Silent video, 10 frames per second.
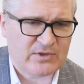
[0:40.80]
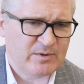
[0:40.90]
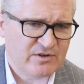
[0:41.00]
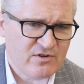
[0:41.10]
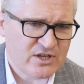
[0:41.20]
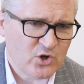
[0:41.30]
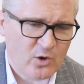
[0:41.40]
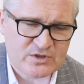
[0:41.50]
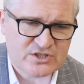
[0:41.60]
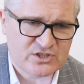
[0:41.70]
I mean, a very
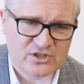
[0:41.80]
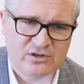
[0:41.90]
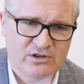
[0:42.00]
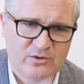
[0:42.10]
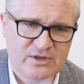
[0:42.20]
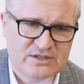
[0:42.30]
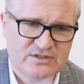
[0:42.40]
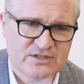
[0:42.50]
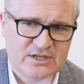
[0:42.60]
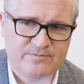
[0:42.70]
common scenario
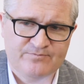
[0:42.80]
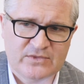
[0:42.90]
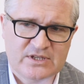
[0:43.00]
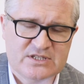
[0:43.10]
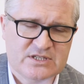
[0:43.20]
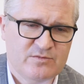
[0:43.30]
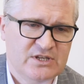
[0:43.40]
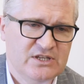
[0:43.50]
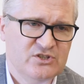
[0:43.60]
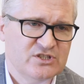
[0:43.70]
is
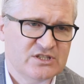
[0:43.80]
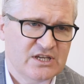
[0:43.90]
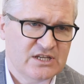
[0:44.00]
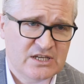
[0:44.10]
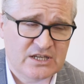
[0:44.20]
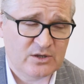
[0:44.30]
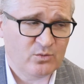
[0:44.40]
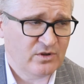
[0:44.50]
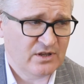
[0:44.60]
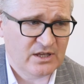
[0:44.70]
somebody injures their knee
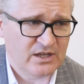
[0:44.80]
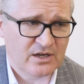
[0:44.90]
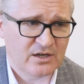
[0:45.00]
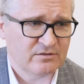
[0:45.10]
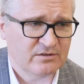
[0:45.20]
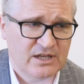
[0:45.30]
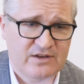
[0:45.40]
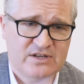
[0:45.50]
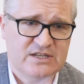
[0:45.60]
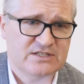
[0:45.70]
when they're young, they
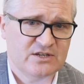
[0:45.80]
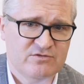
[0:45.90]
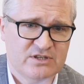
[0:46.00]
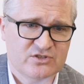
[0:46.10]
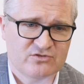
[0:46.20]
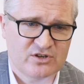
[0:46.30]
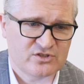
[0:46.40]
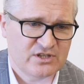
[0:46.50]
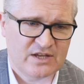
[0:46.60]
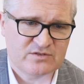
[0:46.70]
have an ACL
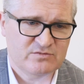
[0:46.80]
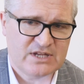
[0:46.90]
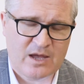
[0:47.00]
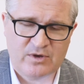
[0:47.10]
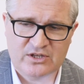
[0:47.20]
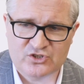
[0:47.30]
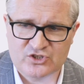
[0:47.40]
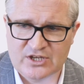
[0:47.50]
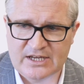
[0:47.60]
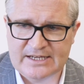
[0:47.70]
reconstruction, they have some
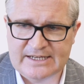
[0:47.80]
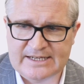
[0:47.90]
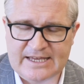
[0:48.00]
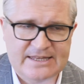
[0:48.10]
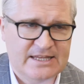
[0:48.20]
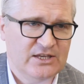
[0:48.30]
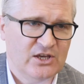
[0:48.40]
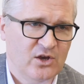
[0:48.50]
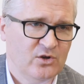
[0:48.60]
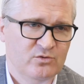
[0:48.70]
damage, and they
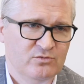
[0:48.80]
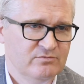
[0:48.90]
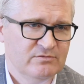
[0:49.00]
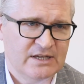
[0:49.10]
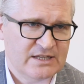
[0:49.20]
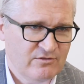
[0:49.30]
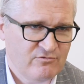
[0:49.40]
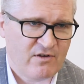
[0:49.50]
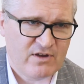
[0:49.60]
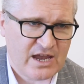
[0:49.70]
go and they're
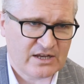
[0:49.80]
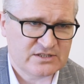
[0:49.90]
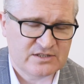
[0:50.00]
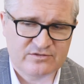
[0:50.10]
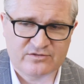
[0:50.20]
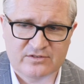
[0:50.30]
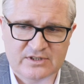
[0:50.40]
very active,